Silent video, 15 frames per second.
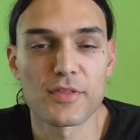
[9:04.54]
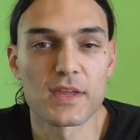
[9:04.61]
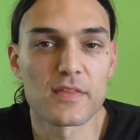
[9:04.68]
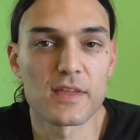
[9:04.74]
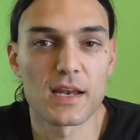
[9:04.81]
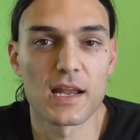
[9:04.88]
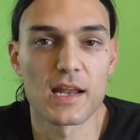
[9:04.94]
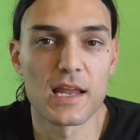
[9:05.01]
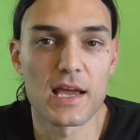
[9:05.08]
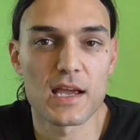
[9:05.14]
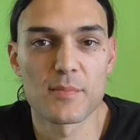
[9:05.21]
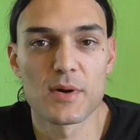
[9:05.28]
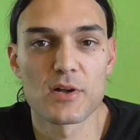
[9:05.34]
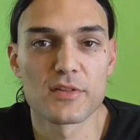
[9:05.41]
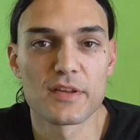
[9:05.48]
thing that I like
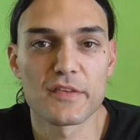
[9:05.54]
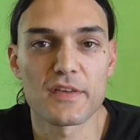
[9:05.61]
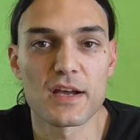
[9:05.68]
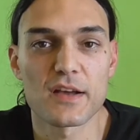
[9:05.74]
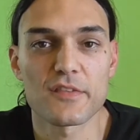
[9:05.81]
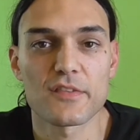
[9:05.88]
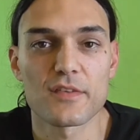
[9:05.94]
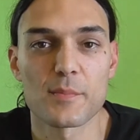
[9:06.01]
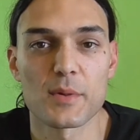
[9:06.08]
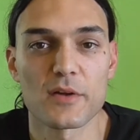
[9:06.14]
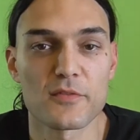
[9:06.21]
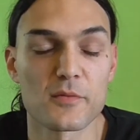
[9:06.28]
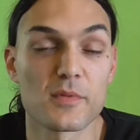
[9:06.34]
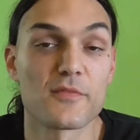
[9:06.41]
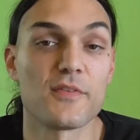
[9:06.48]
about this axe, apart
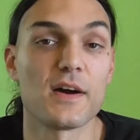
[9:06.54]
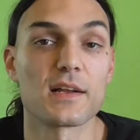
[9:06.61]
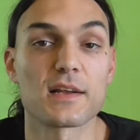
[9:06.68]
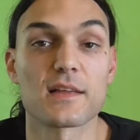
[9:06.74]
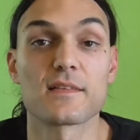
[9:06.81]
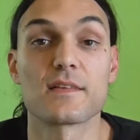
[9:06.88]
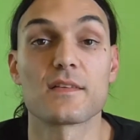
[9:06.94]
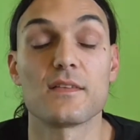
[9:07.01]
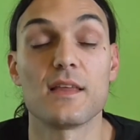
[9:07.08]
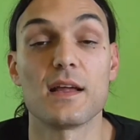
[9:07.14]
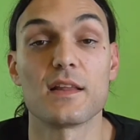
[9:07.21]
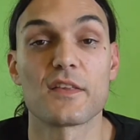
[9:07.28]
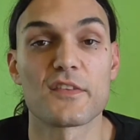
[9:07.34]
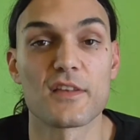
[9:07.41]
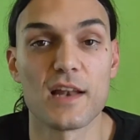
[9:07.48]
from the fact
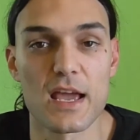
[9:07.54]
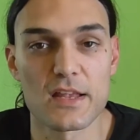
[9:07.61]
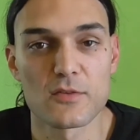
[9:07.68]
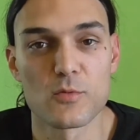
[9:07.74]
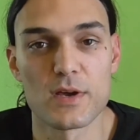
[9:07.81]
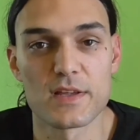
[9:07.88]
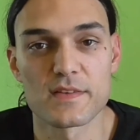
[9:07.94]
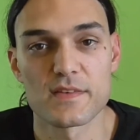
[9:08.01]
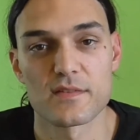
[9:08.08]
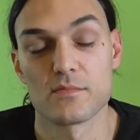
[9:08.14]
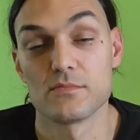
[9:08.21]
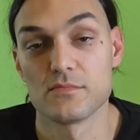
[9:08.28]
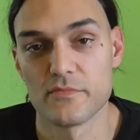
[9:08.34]
that it's lightweight,